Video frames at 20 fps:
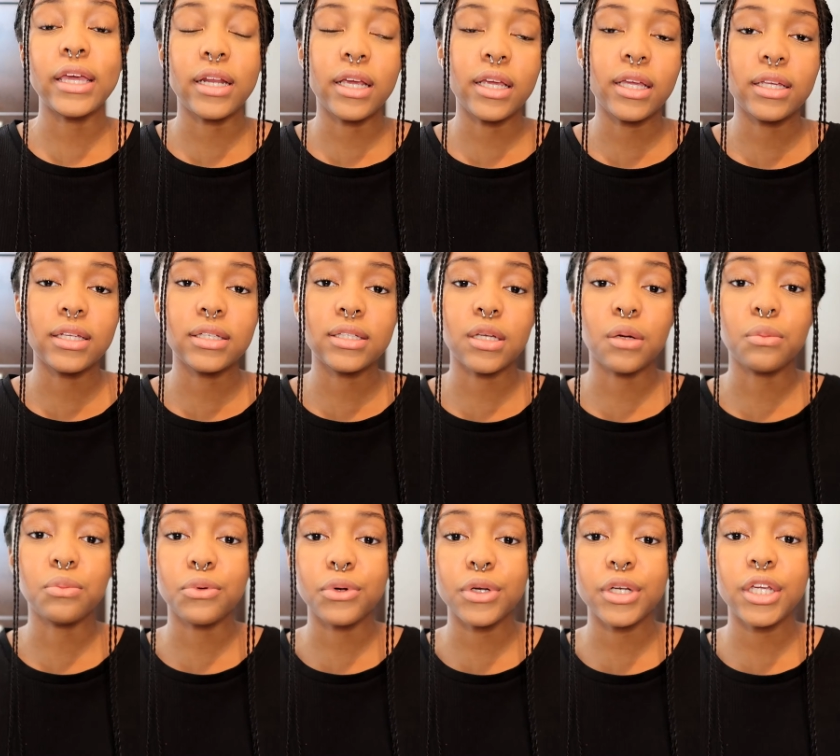it is
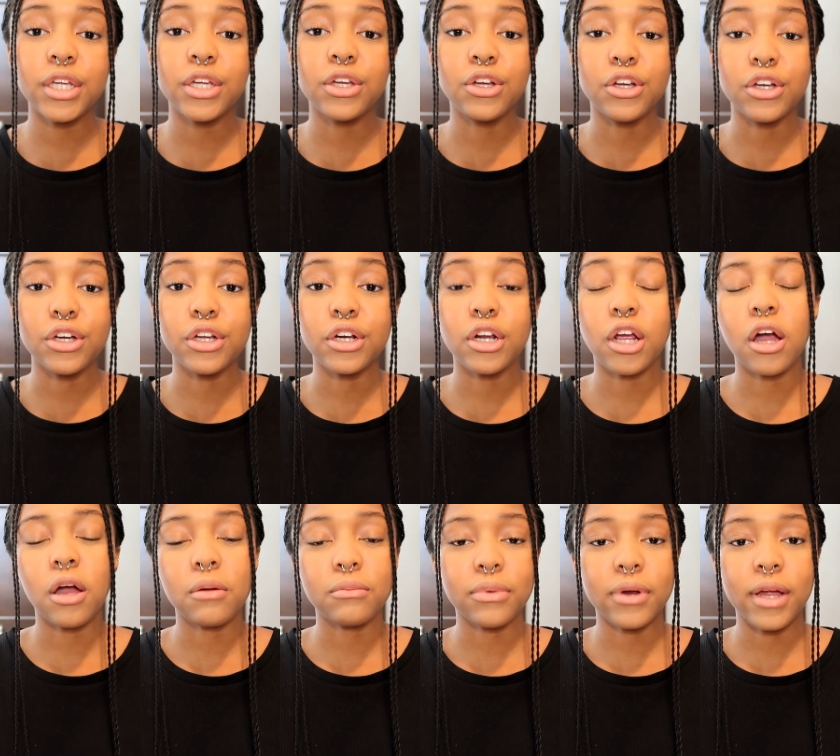a pretty good
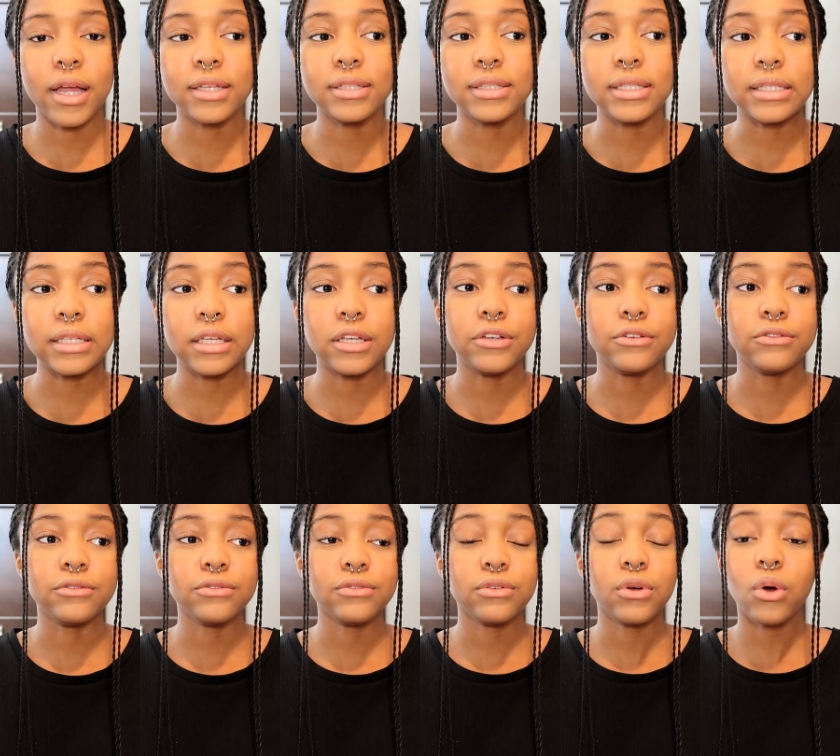
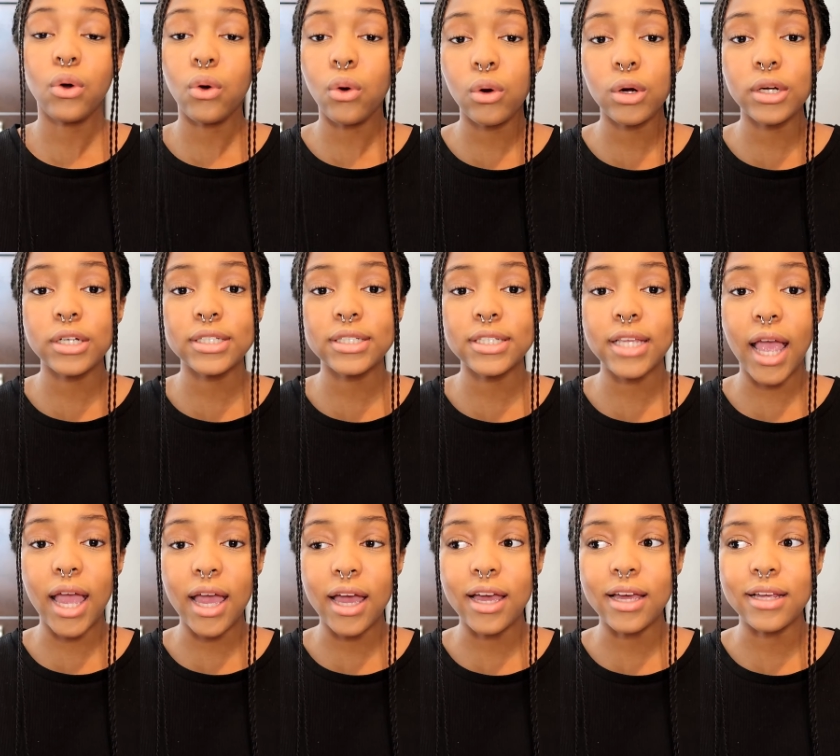comprehensive
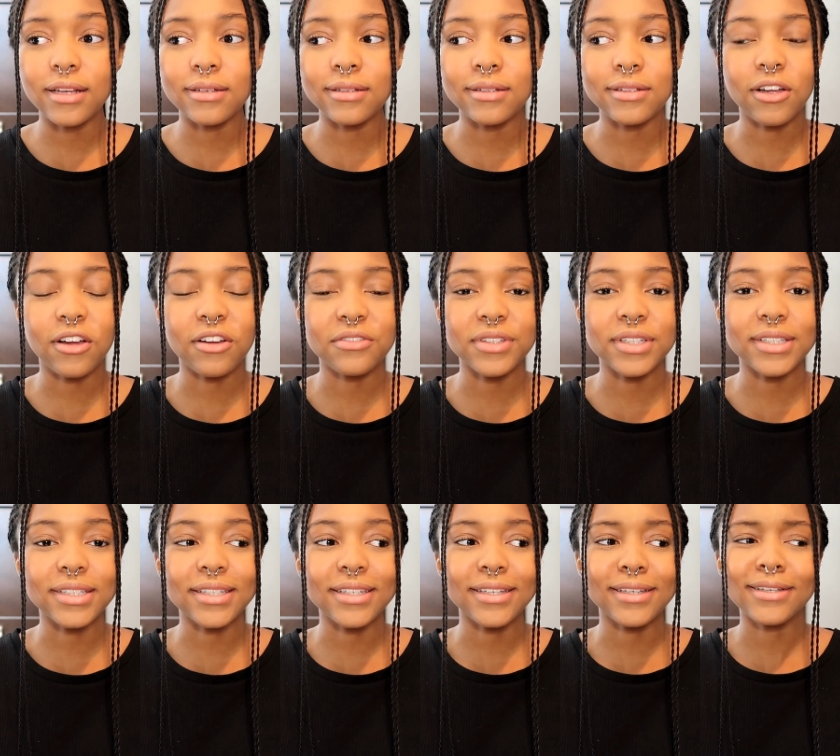course, and
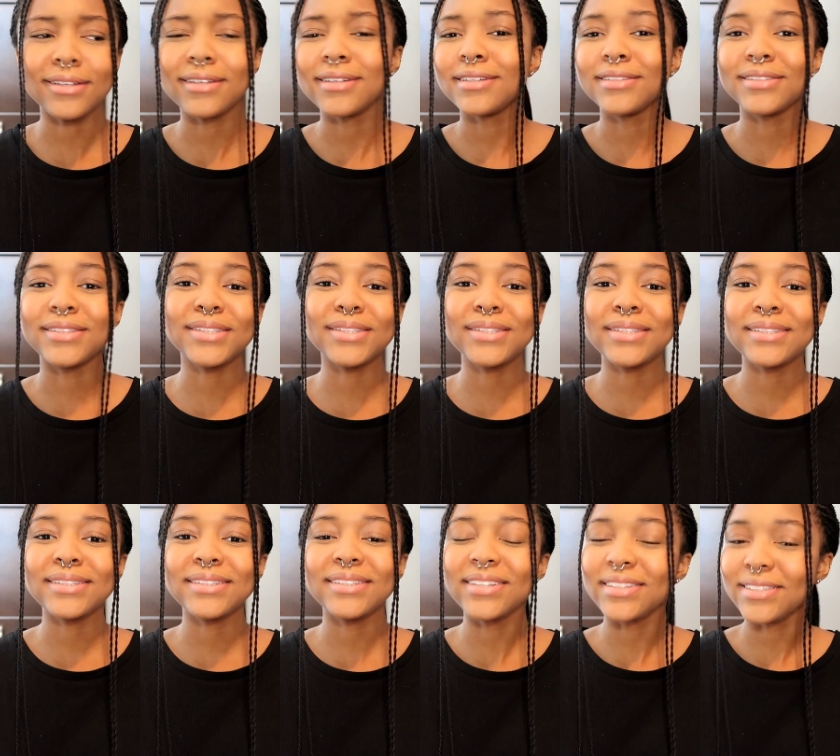obviously
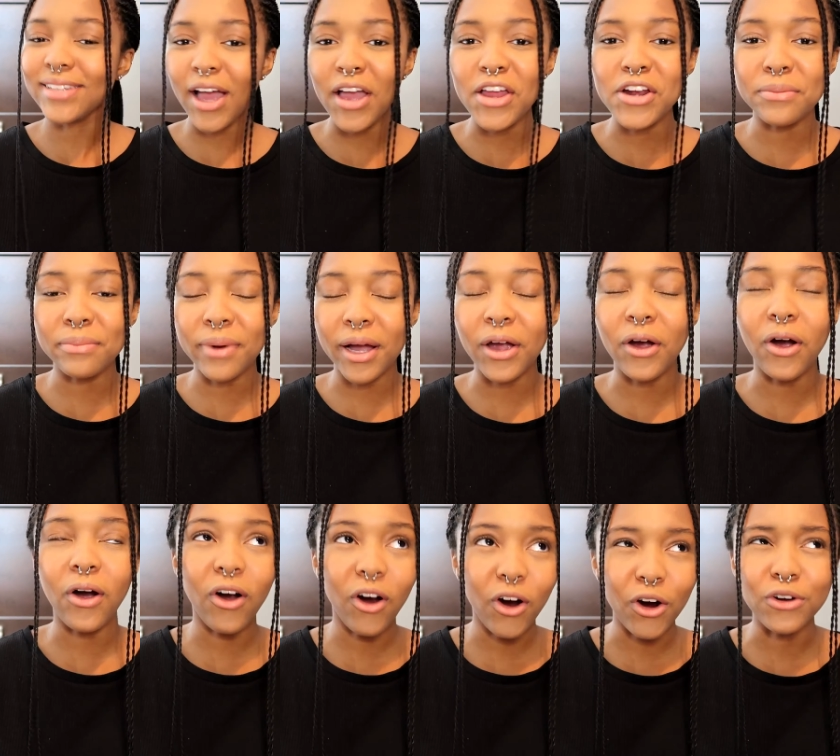it's designed by
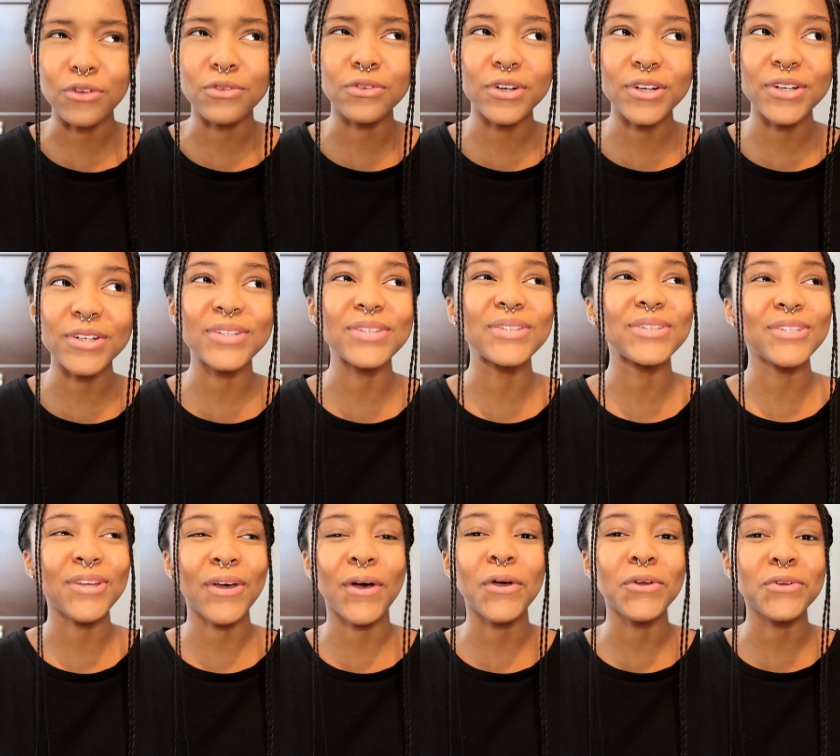Harvard,
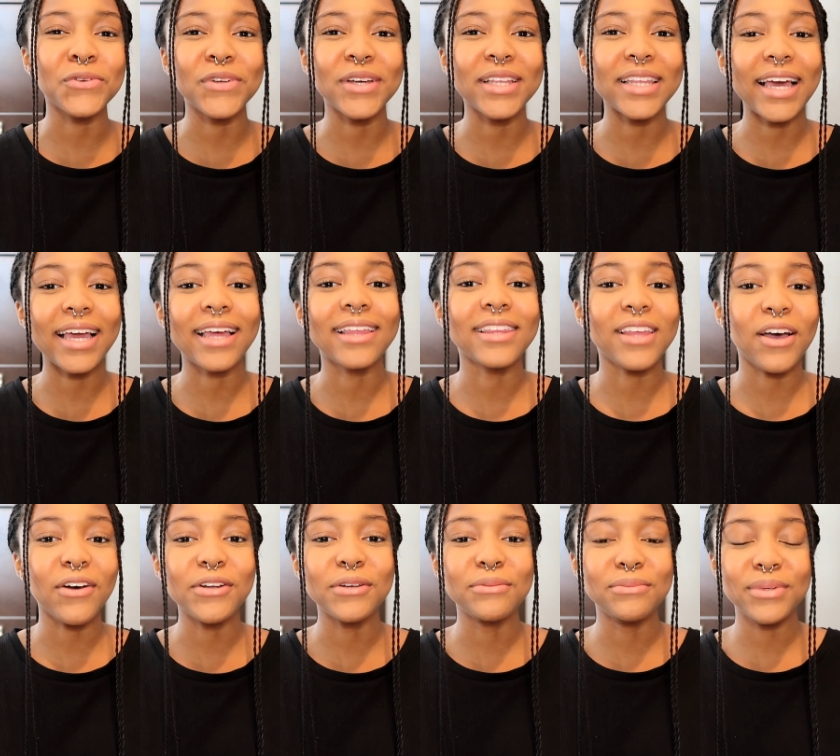so I feel like
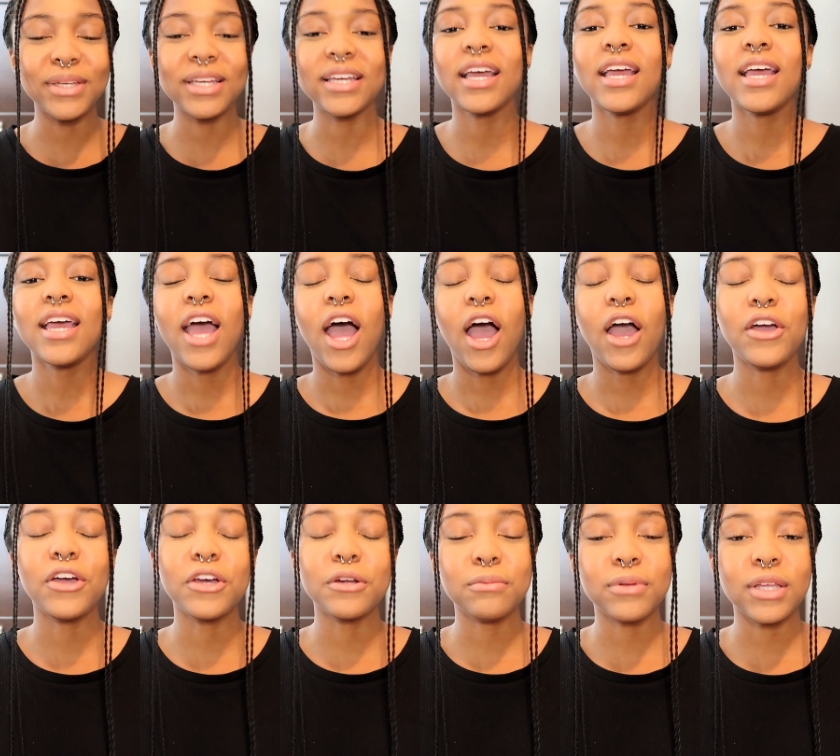that would be
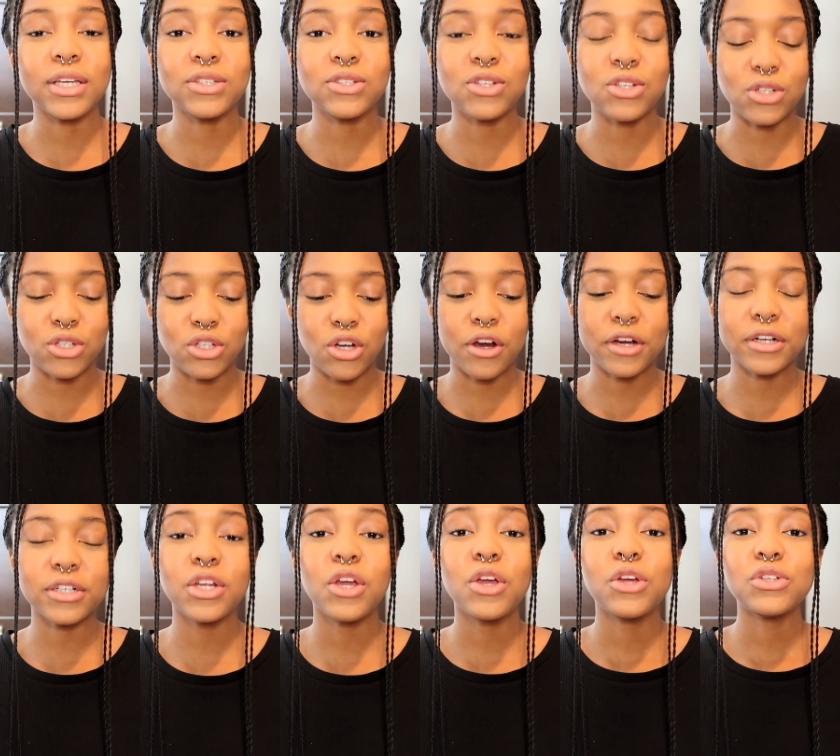a good place to
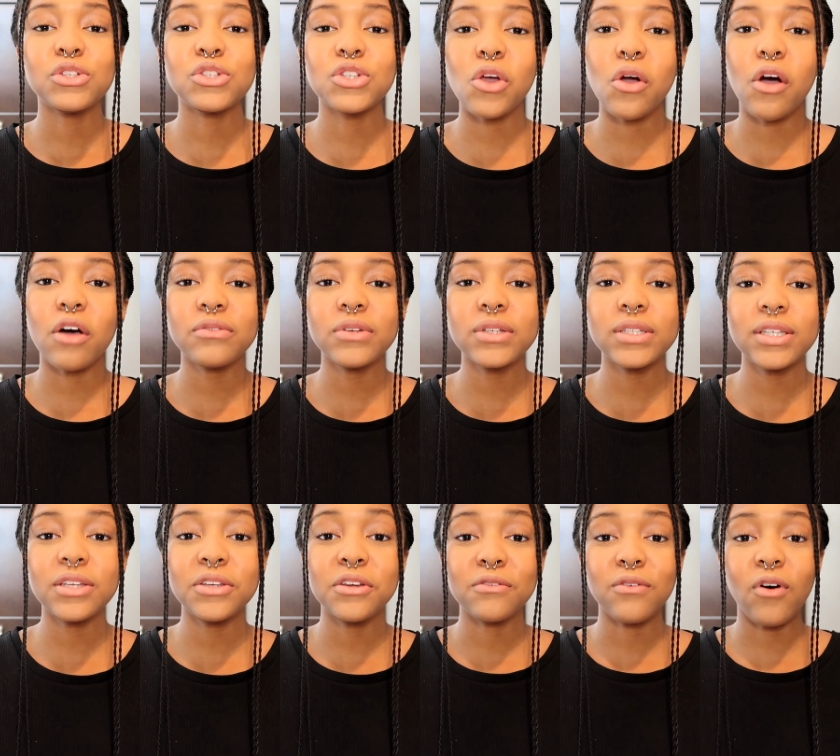start. So
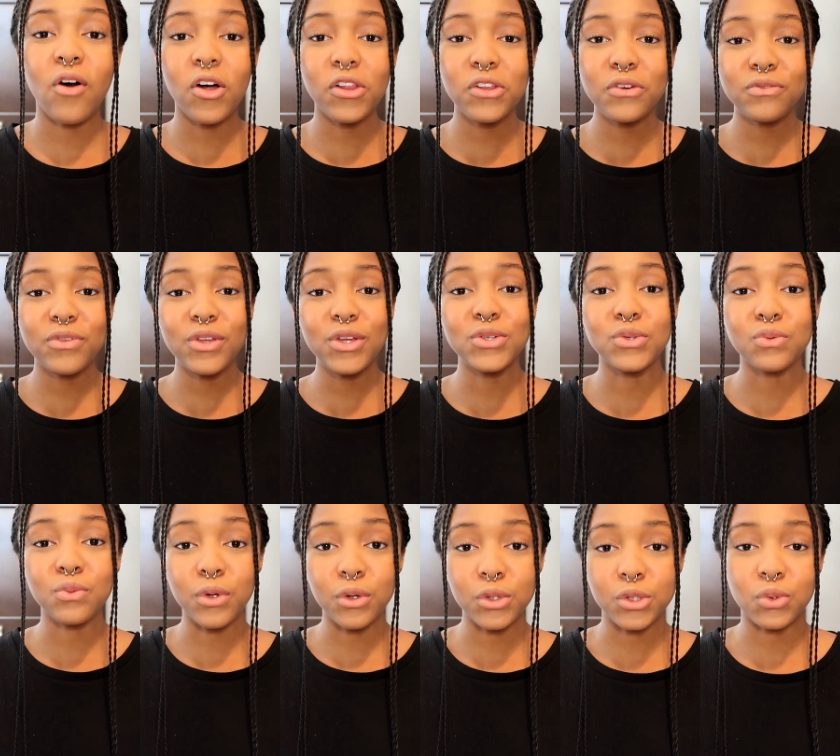obviously you have all of
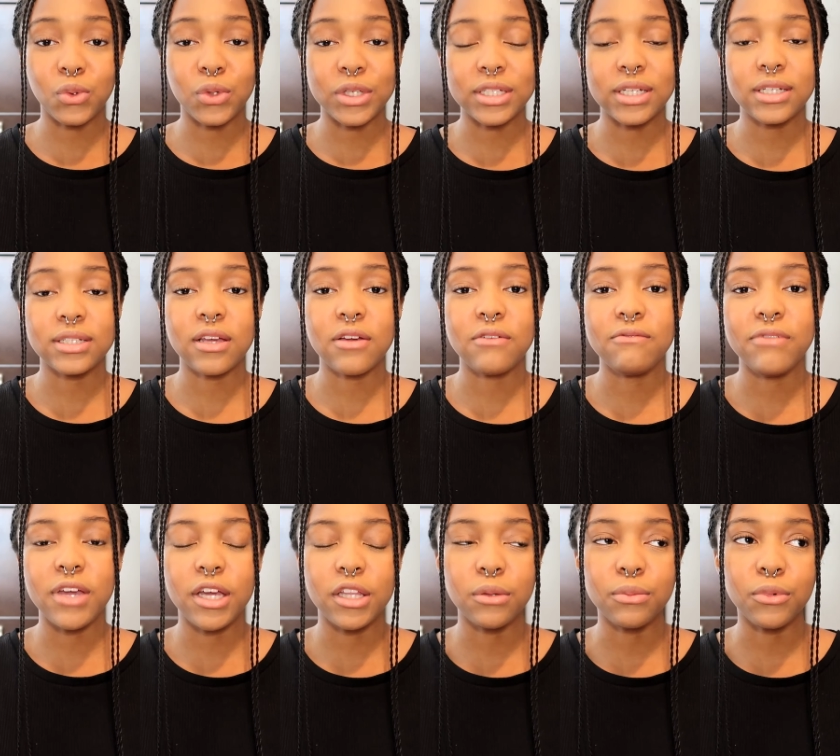these resources
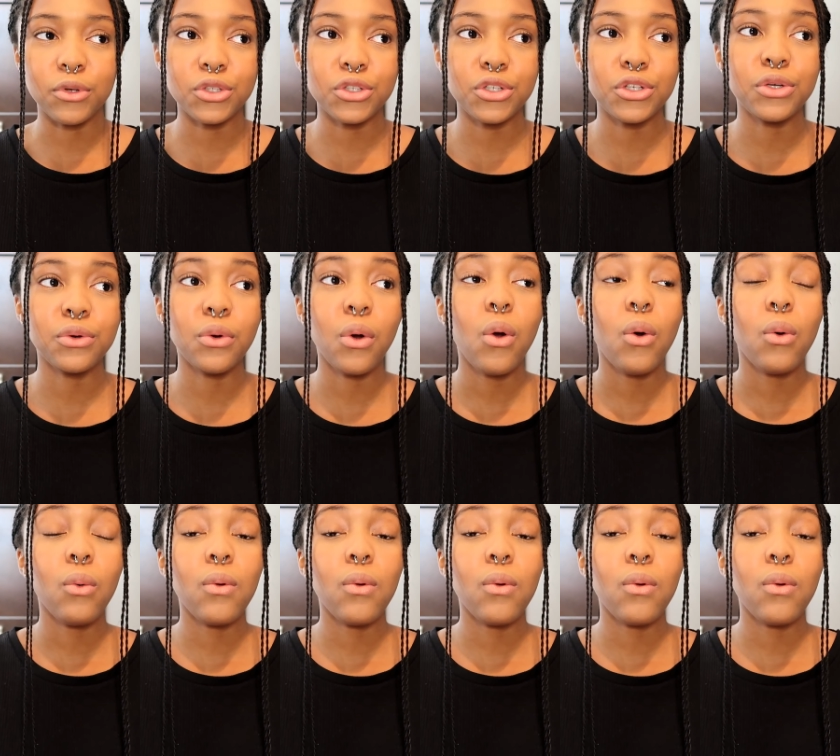available to you.